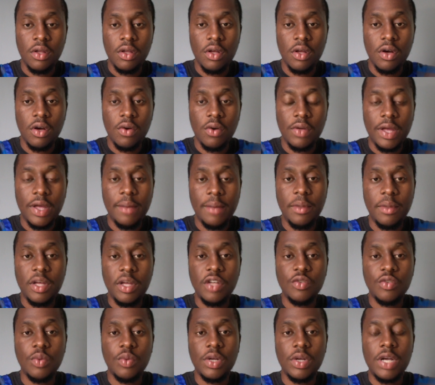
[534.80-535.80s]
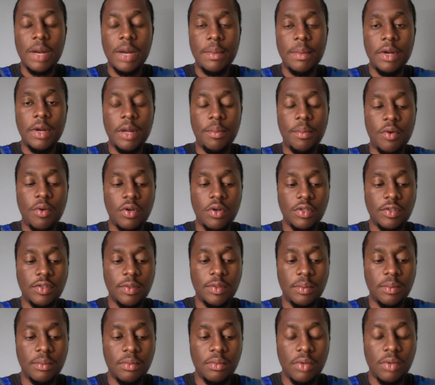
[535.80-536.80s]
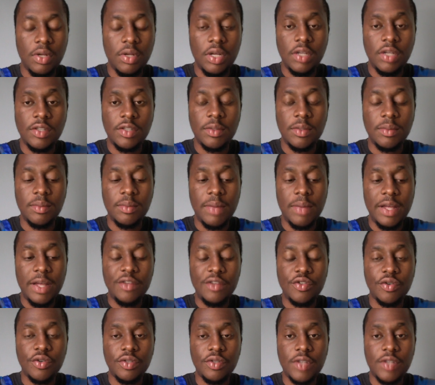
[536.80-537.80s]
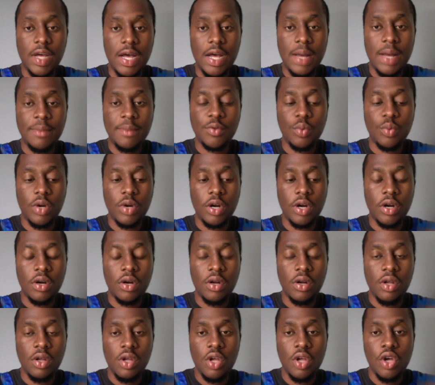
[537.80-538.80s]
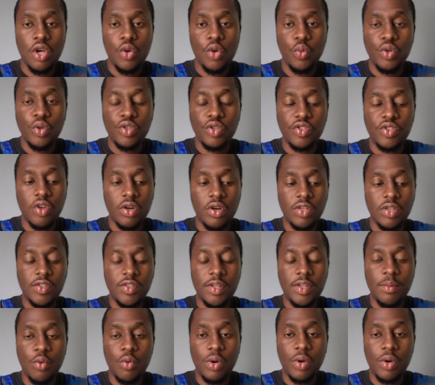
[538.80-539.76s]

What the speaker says: Okay, because we're coming up on some major times where we're starting to see more